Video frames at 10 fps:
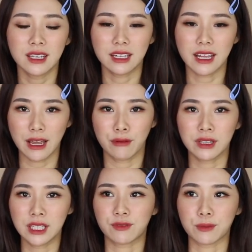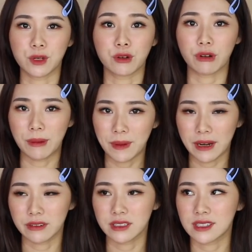inherit it from your
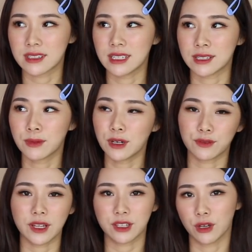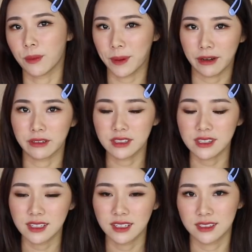grandparents. It's more of like your
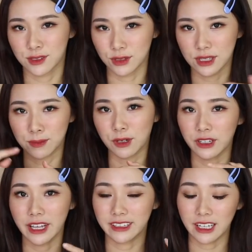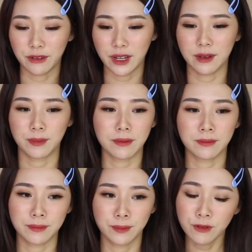parents. So it's more like direct,
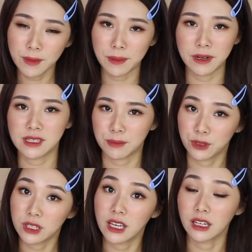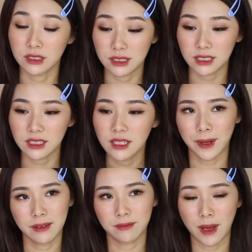but both my parents are pretty healthy.
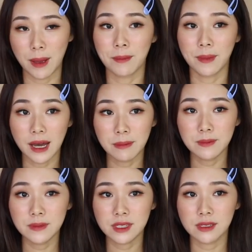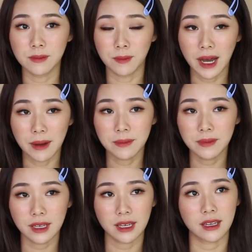But my mom's
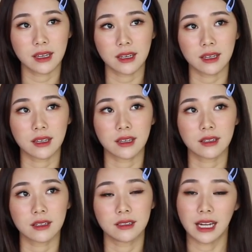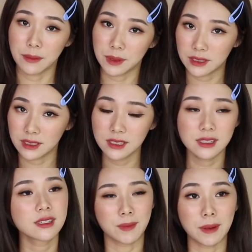mom had
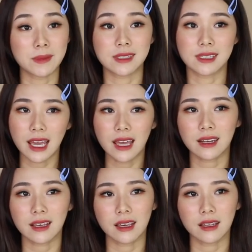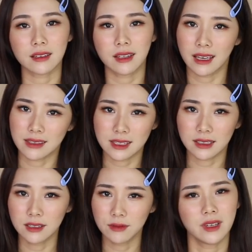diabetes. My mom's dad had
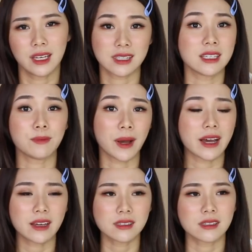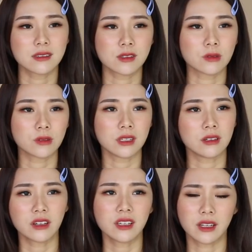cancer as he passed. So he
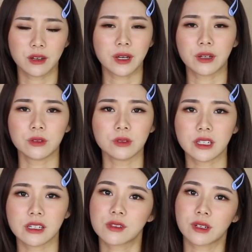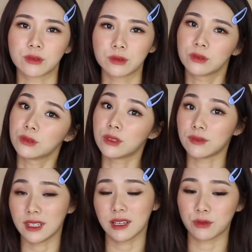got it like quite old, so I don't know
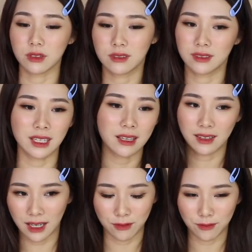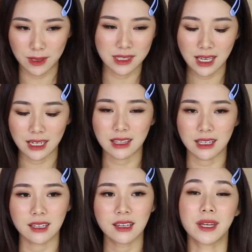if that kind of means
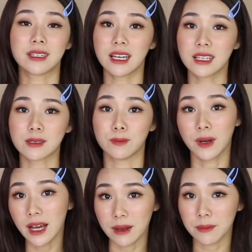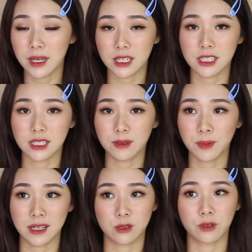anything. My dad's mom actually
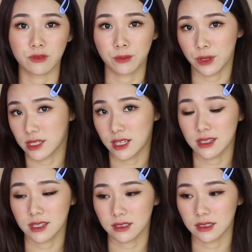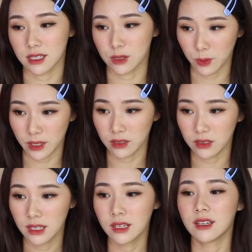passed away from breast cancer as
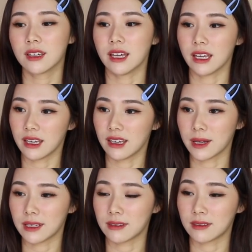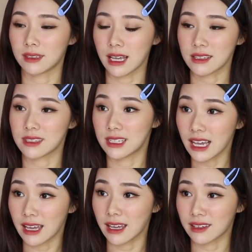well. And my dad's
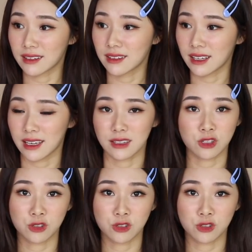dad had